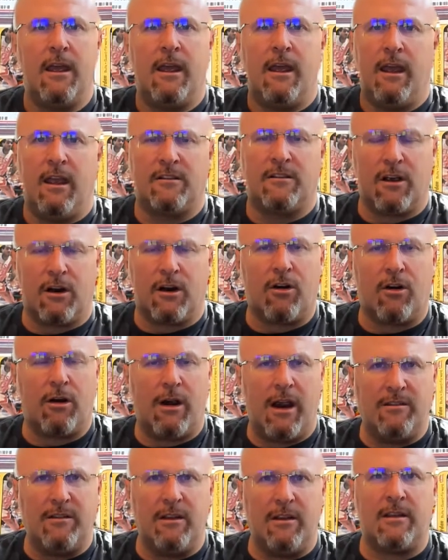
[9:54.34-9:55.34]
It's a
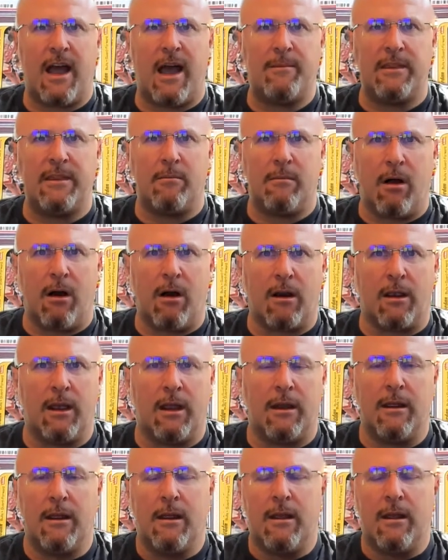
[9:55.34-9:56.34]
crazy time in the market.
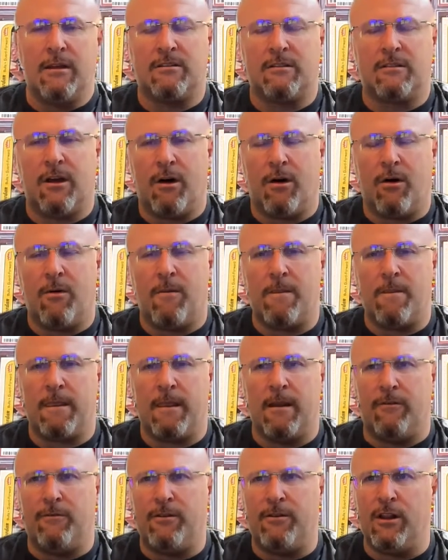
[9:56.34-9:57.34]
So,
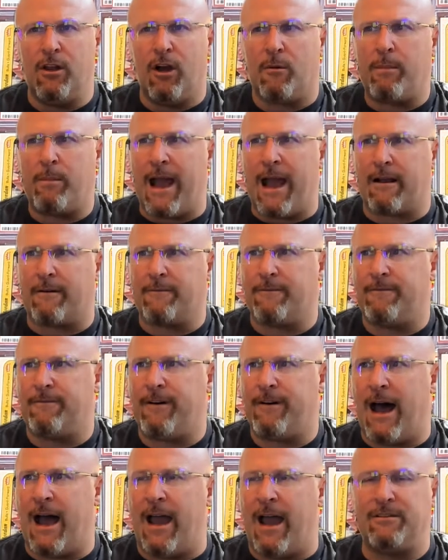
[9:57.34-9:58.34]
if you look back
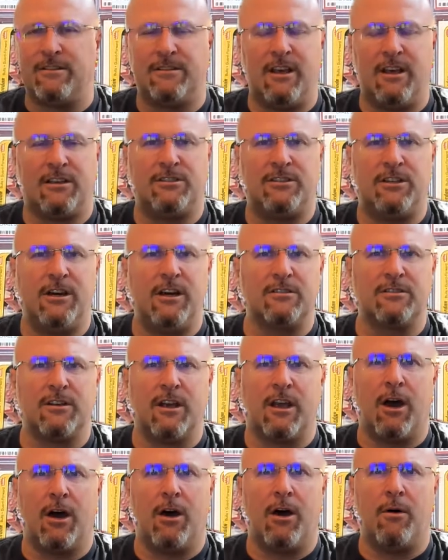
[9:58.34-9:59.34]
5-6 years
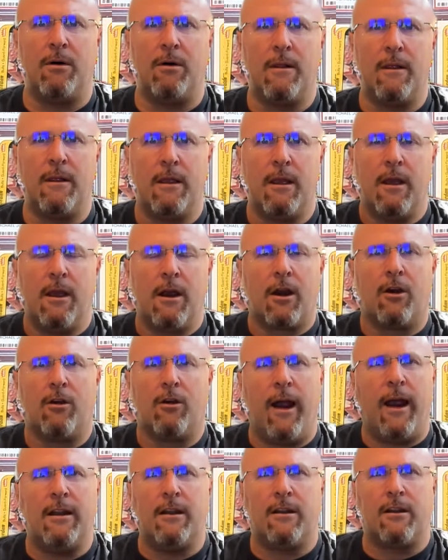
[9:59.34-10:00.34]
ago,
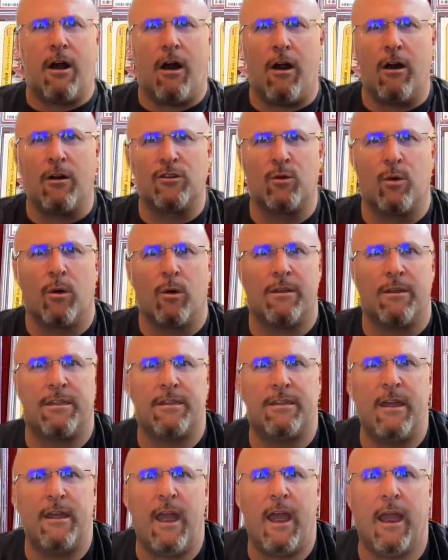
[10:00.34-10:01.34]
graded cards were a
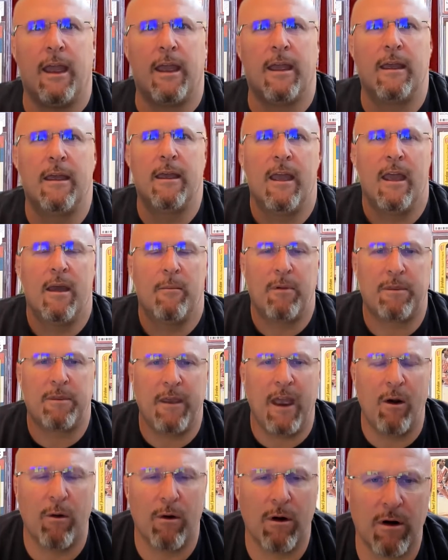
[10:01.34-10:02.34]
thing, but they
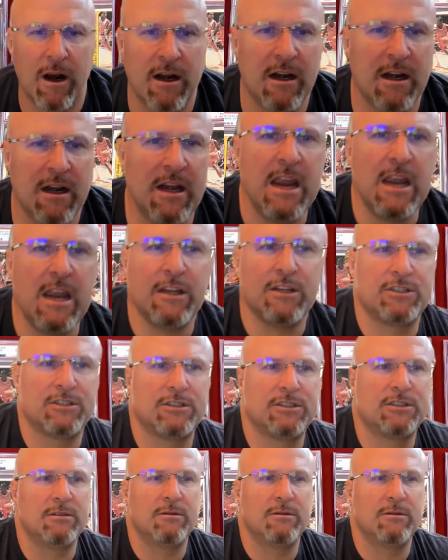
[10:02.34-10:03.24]
were a niche